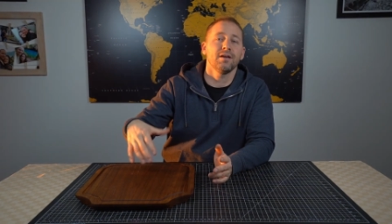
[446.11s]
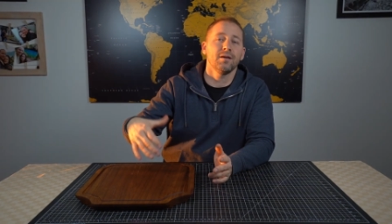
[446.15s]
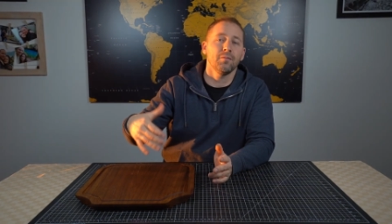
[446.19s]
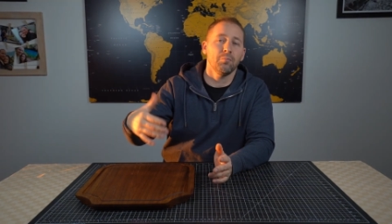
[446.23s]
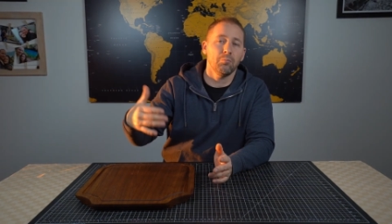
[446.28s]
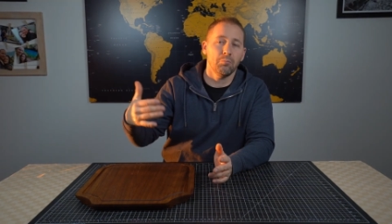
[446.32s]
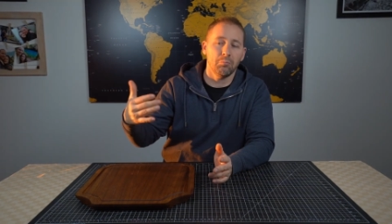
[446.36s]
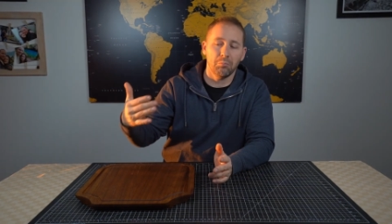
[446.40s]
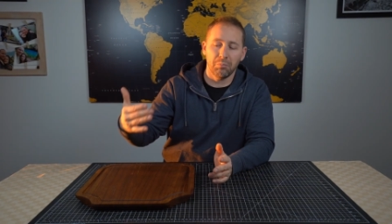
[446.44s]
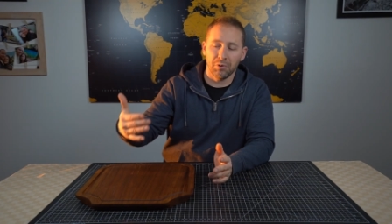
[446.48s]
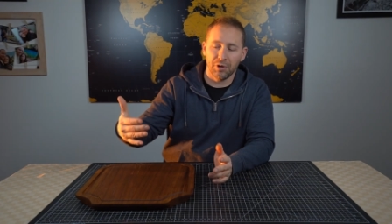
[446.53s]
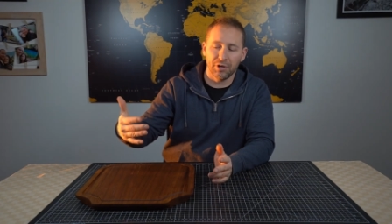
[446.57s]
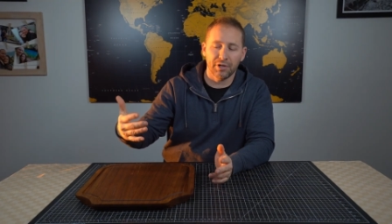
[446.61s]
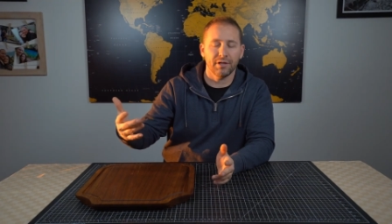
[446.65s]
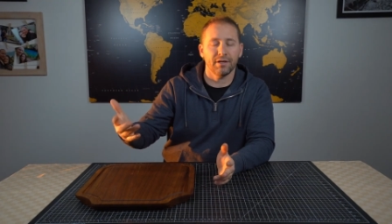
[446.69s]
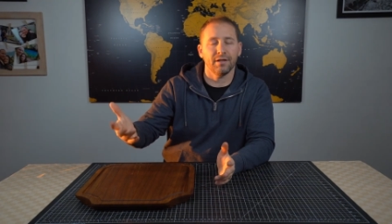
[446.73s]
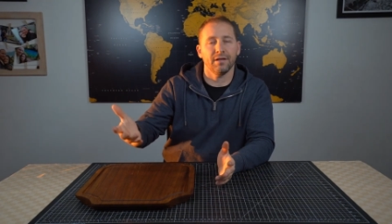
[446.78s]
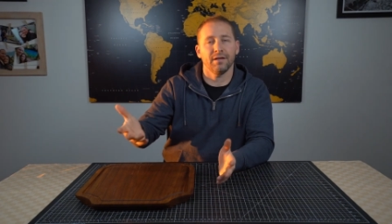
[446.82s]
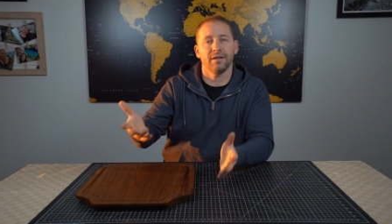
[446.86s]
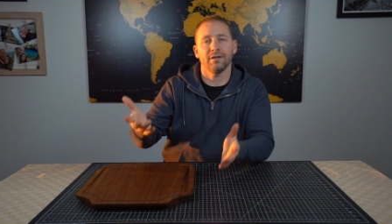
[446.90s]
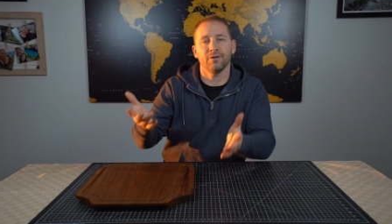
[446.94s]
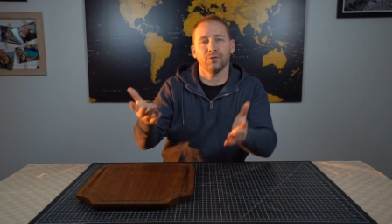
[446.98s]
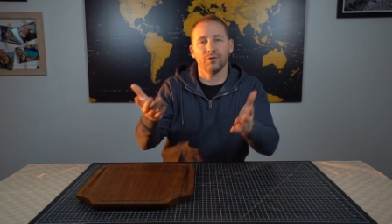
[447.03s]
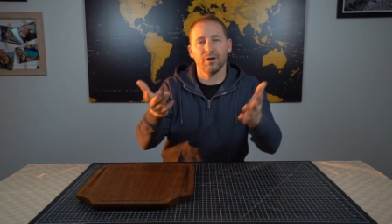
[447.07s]
but
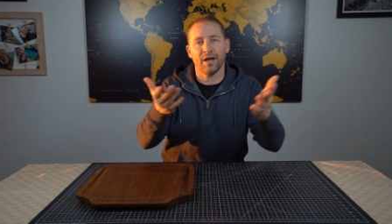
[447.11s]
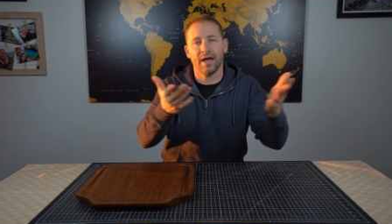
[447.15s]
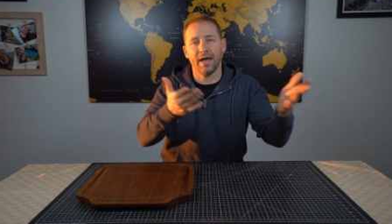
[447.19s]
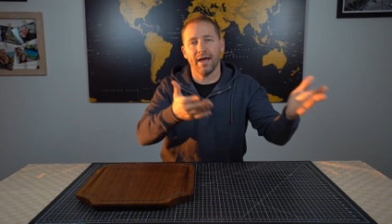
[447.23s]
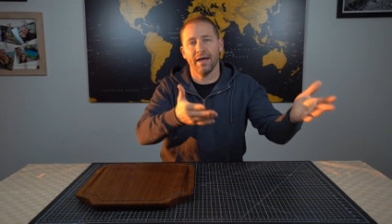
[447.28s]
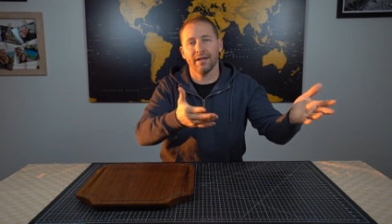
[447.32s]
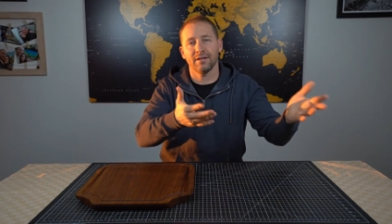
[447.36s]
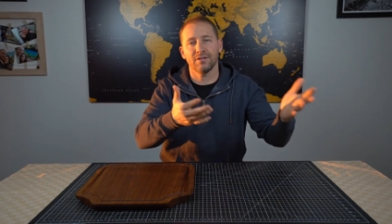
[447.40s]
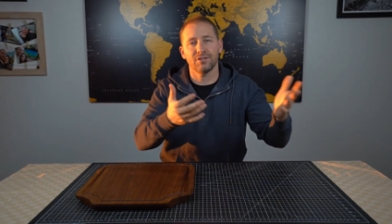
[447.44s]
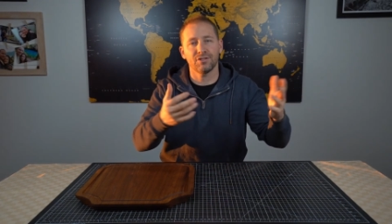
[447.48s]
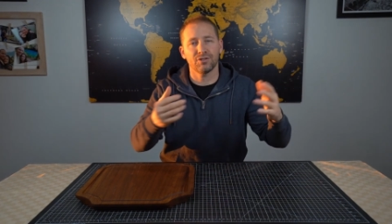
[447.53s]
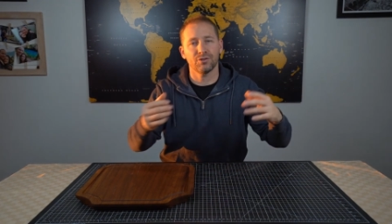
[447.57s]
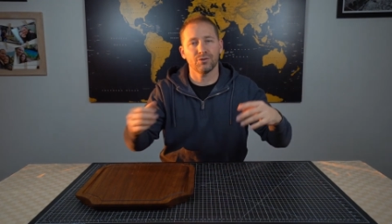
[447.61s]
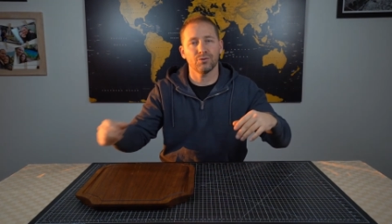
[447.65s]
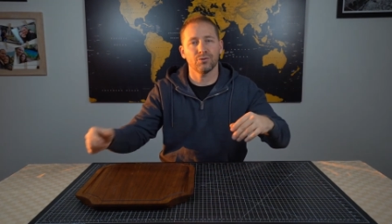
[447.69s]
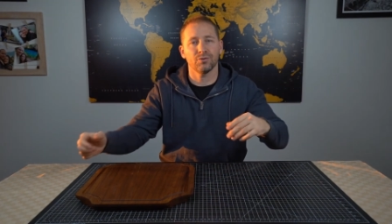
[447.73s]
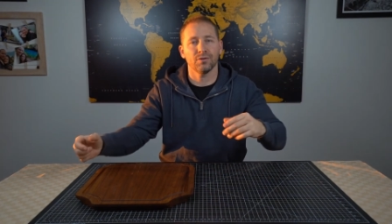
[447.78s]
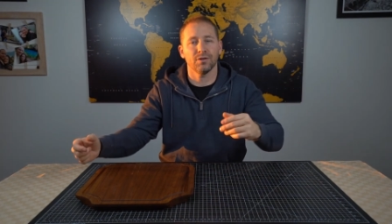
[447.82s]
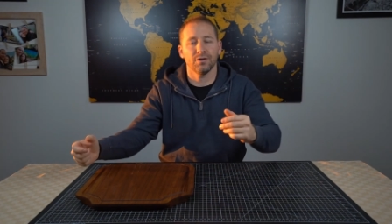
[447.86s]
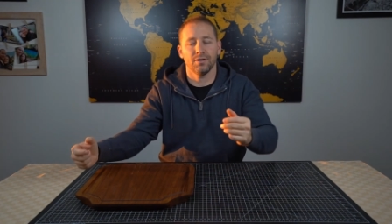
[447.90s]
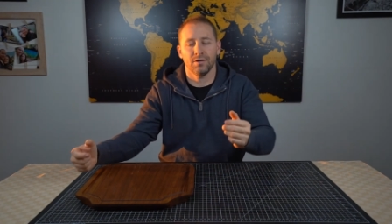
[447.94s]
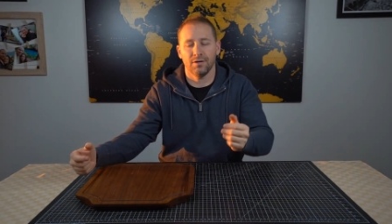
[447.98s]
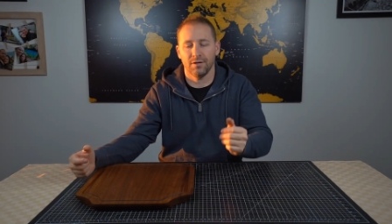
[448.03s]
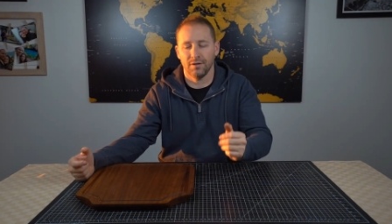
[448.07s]
it'll add to
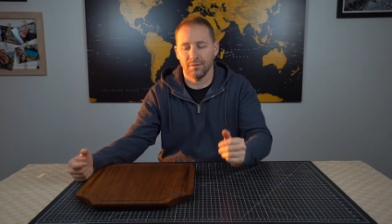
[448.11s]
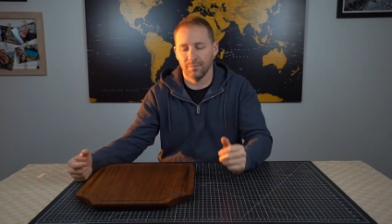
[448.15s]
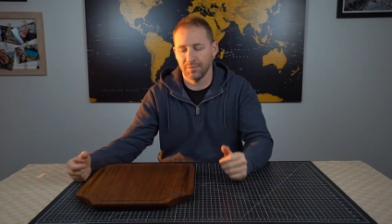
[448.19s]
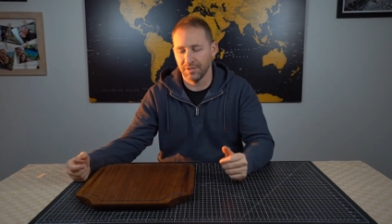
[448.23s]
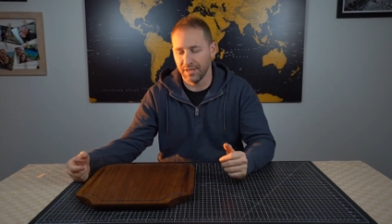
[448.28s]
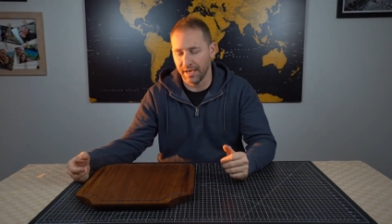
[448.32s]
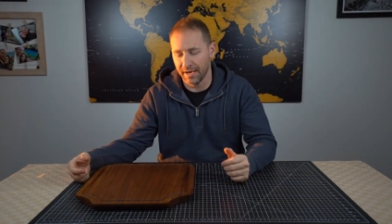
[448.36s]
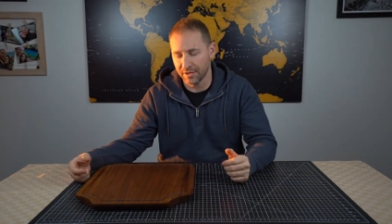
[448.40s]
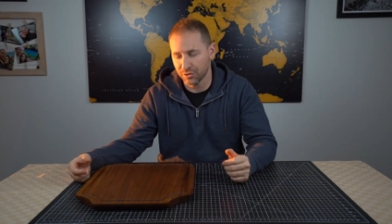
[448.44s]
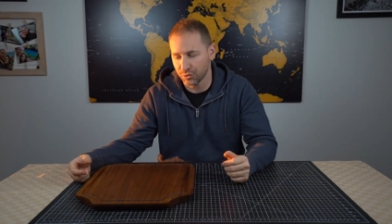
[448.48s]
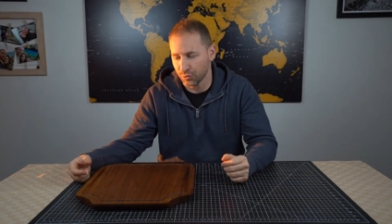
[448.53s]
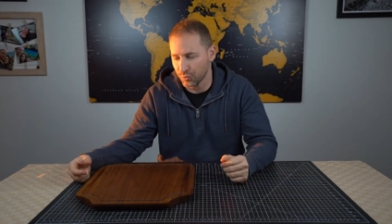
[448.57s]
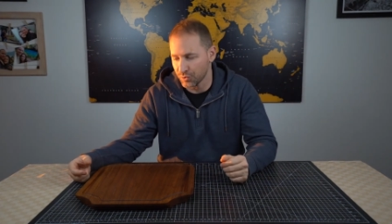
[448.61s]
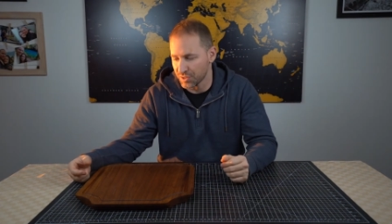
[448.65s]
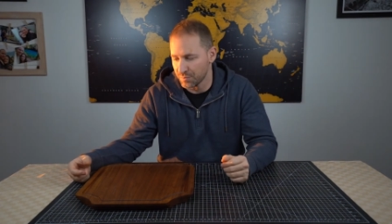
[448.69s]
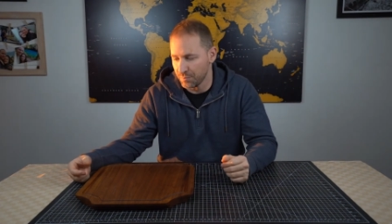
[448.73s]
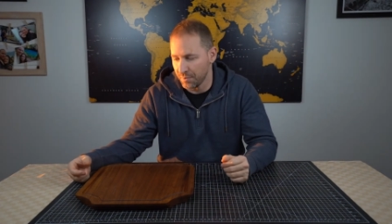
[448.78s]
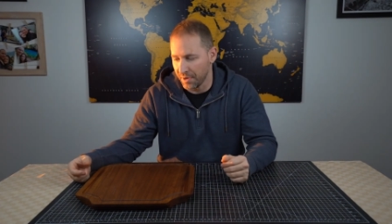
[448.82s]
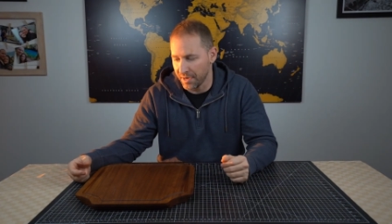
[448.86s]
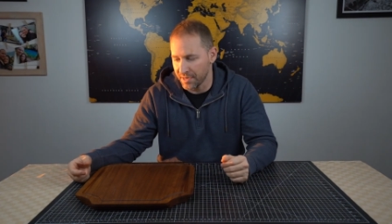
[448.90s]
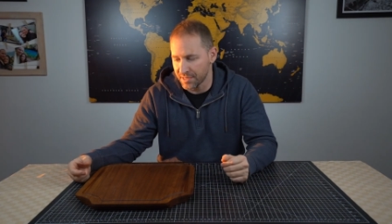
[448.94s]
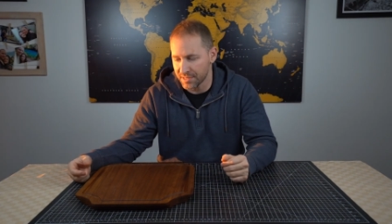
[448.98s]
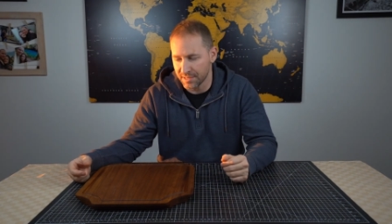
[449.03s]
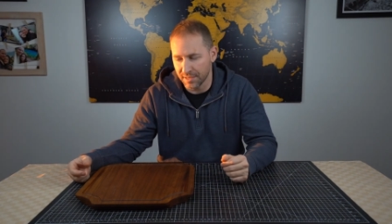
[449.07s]
the actual
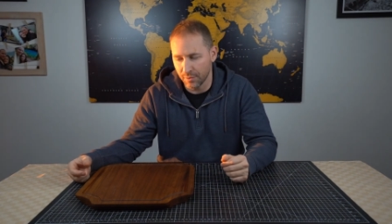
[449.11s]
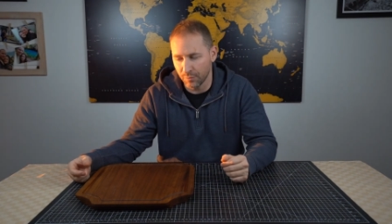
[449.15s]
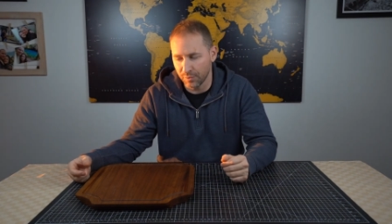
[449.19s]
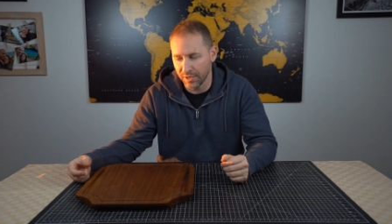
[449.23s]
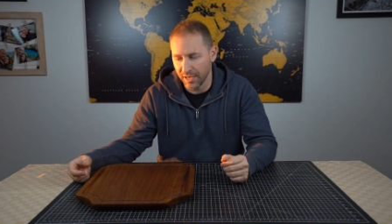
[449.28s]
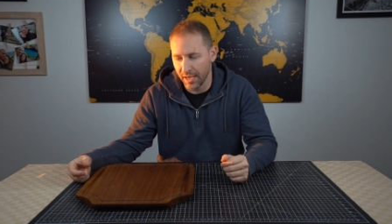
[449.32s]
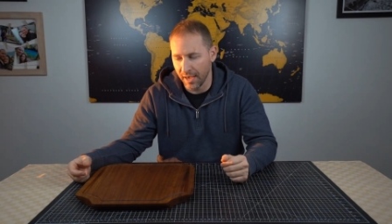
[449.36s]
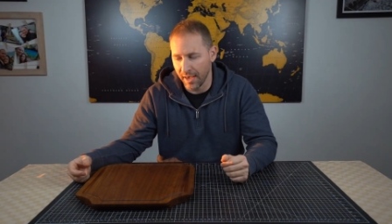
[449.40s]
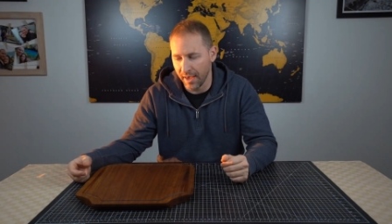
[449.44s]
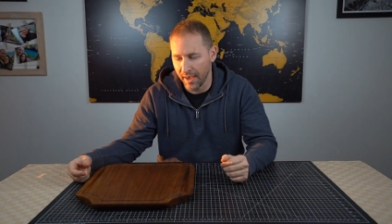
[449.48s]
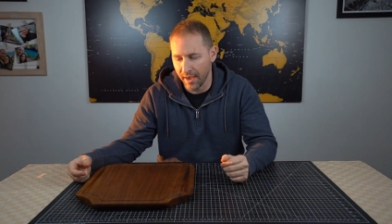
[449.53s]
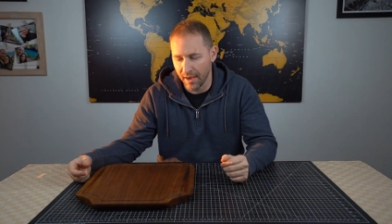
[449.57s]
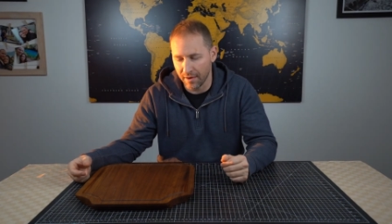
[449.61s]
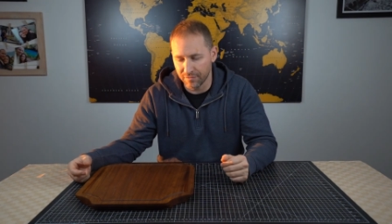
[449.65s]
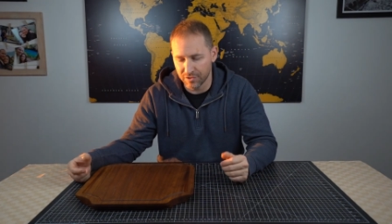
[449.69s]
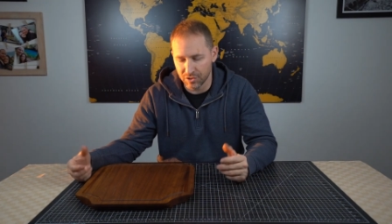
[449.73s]
space that we have.